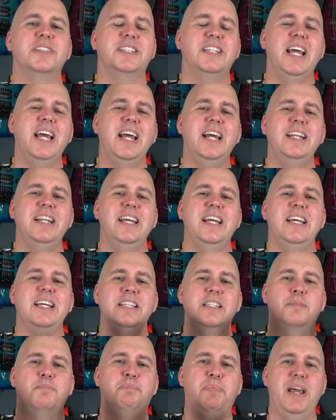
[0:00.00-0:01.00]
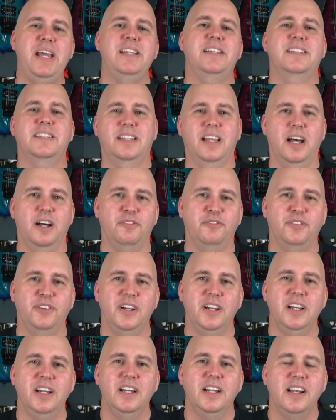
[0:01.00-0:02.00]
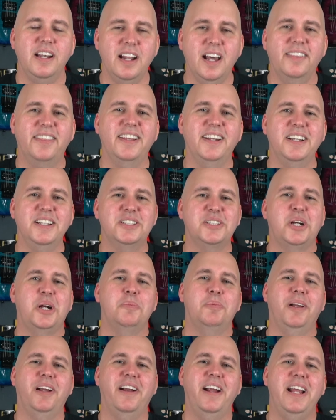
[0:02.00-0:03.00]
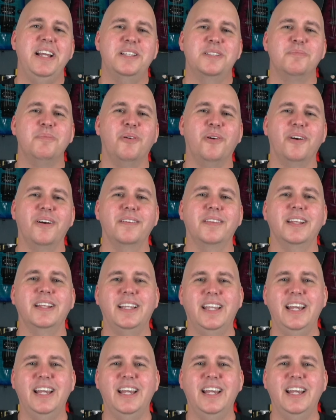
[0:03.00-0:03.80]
10 is bass stuff. Nothing a guitar player hates more than